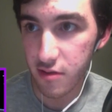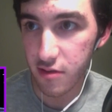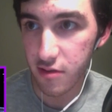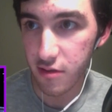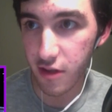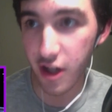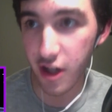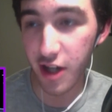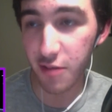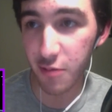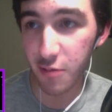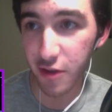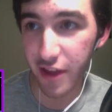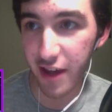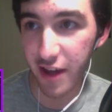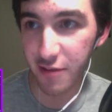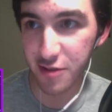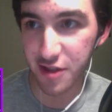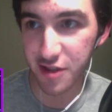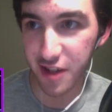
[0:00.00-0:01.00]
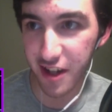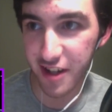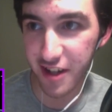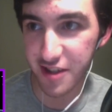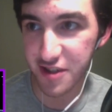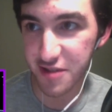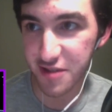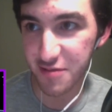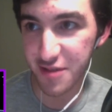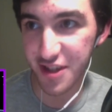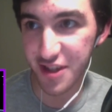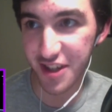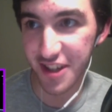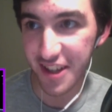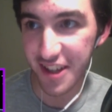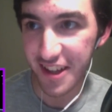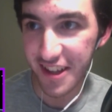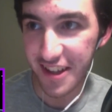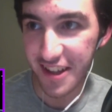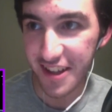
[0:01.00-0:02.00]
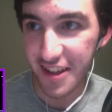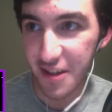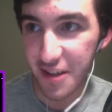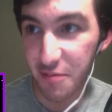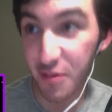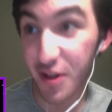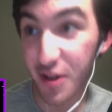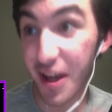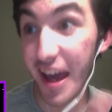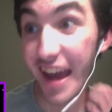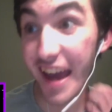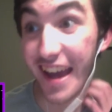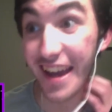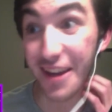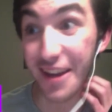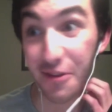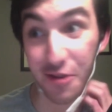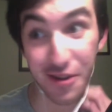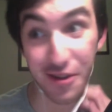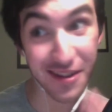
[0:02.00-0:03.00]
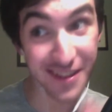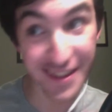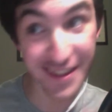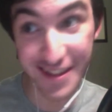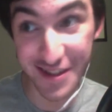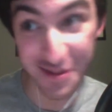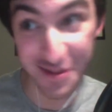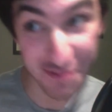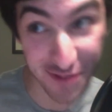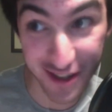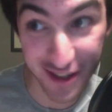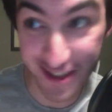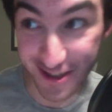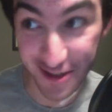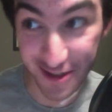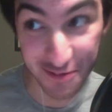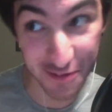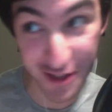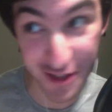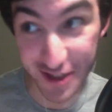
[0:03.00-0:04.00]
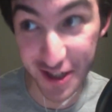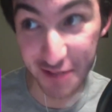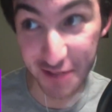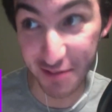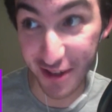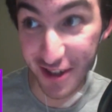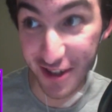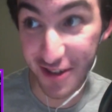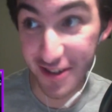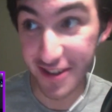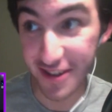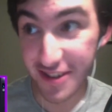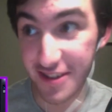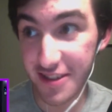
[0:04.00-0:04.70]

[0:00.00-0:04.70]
Oh, well, that was nice. But hey, some Project Blue?